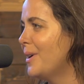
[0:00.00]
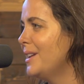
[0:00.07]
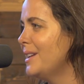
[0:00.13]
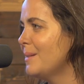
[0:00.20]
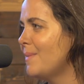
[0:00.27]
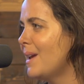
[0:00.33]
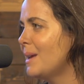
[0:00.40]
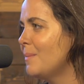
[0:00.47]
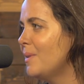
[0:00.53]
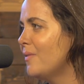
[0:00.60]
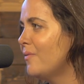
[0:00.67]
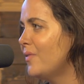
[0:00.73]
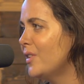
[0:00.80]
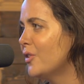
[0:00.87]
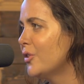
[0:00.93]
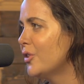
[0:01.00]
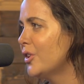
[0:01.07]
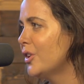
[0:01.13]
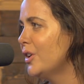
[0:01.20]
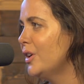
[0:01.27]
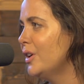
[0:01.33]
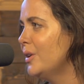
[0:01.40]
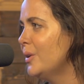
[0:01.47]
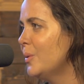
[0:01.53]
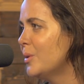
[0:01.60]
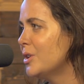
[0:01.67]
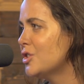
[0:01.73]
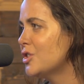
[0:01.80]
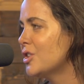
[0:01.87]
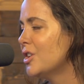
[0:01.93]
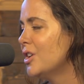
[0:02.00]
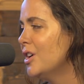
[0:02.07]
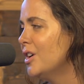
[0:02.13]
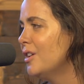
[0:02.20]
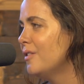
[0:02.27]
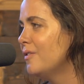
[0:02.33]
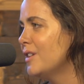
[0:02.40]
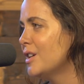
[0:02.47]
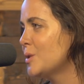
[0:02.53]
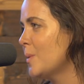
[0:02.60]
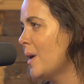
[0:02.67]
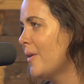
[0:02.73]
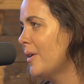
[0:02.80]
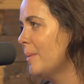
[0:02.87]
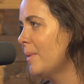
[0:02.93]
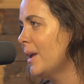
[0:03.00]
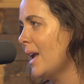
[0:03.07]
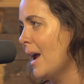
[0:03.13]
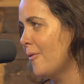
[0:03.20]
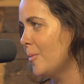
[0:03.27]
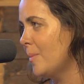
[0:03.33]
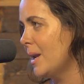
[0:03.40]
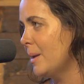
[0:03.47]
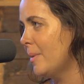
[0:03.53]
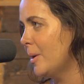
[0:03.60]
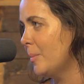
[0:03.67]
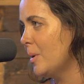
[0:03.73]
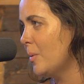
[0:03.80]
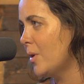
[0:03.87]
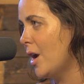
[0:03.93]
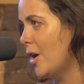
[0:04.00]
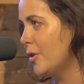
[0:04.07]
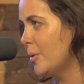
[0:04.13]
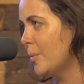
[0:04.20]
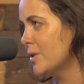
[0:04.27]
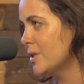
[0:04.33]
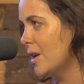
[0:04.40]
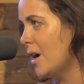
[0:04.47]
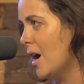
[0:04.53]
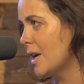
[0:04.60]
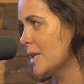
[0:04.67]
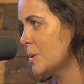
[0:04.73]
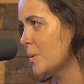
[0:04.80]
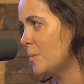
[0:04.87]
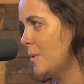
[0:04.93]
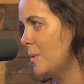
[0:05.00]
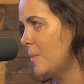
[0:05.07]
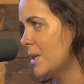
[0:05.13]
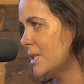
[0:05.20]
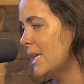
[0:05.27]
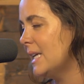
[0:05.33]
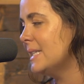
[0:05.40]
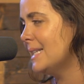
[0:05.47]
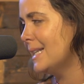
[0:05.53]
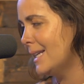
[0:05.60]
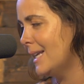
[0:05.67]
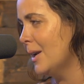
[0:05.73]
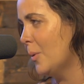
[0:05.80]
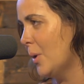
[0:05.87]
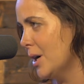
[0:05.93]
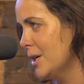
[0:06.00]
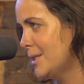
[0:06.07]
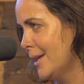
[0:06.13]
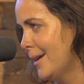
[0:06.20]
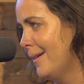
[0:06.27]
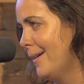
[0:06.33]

wanted to make me feel good, which this round I'm like, everybody better be 100% honest with me because it did get worse.